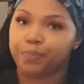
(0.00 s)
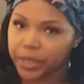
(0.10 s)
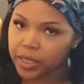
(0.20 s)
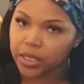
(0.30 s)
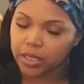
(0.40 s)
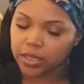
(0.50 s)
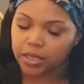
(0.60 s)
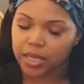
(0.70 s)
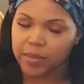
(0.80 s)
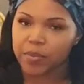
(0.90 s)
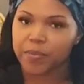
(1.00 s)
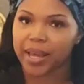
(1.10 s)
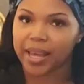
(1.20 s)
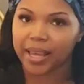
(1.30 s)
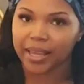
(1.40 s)
please keep in
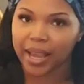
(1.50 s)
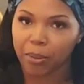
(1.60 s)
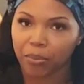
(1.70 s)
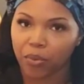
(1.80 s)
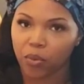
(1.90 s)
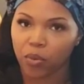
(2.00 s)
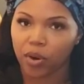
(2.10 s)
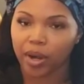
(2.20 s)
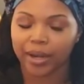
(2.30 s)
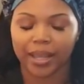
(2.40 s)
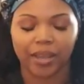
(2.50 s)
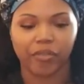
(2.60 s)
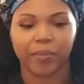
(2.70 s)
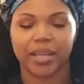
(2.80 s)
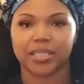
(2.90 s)
mind capricorn
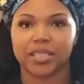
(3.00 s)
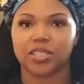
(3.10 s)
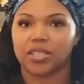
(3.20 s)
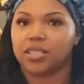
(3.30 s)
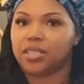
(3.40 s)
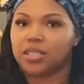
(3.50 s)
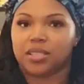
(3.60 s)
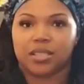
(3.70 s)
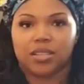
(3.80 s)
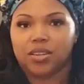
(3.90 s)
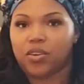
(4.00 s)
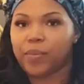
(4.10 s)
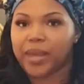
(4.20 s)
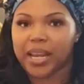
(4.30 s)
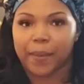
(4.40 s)
every message is you know
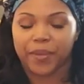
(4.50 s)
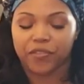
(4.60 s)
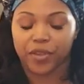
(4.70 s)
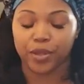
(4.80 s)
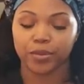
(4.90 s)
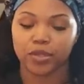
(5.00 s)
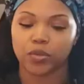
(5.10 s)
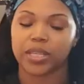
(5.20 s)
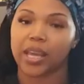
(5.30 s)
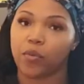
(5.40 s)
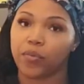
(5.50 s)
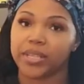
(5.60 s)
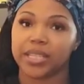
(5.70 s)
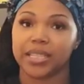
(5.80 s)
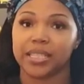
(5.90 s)
it may not be for you so take what
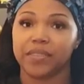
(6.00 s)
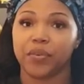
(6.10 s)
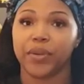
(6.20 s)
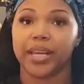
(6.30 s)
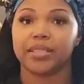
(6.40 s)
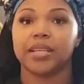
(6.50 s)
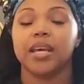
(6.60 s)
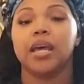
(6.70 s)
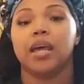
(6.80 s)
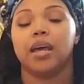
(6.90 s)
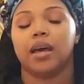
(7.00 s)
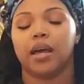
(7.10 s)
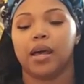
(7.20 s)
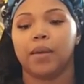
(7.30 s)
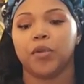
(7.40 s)
resonates leave the rest
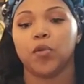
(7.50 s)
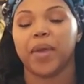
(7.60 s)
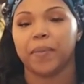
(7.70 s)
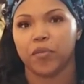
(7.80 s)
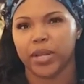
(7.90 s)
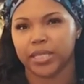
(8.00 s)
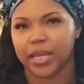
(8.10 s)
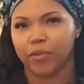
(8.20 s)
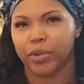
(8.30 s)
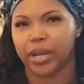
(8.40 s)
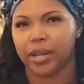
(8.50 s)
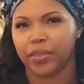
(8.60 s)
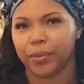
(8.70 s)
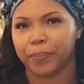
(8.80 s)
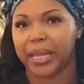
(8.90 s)
um, you may be resonating with
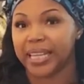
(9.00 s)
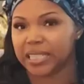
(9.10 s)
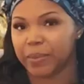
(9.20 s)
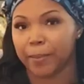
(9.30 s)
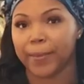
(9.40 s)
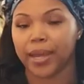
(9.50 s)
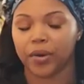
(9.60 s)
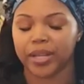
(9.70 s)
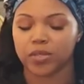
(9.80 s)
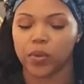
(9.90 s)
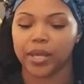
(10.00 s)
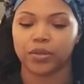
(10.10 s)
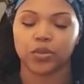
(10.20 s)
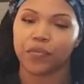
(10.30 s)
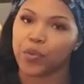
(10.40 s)
another replacement better as well
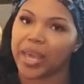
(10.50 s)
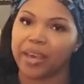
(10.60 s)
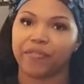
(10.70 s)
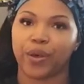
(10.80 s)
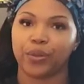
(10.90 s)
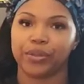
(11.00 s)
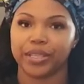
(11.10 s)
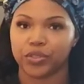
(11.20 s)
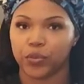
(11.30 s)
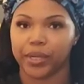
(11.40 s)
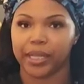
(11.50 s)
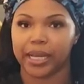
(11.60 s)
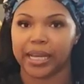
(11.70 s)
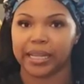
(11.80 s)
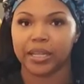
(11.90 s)
so if you can't follow this
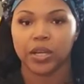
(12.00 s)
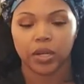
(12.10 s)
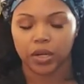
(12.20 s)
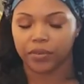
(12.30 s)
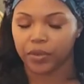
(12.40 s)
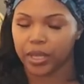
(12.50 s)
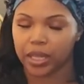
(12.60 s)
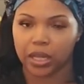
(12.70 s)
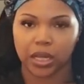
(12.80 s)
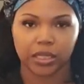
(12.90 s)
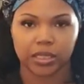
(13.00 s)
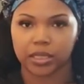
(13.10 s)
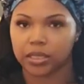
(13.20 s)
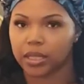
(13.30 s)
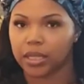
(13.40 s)
storyline or if you get
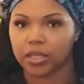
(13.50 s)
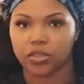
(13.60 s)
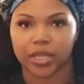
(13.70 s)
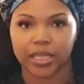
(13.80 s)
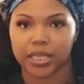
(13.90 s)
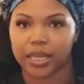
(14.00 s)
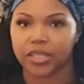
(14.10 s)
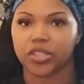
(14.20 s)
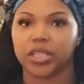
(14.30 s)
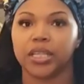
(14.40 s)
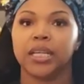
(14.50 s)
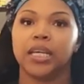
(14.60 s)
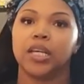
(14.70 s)
lost in translation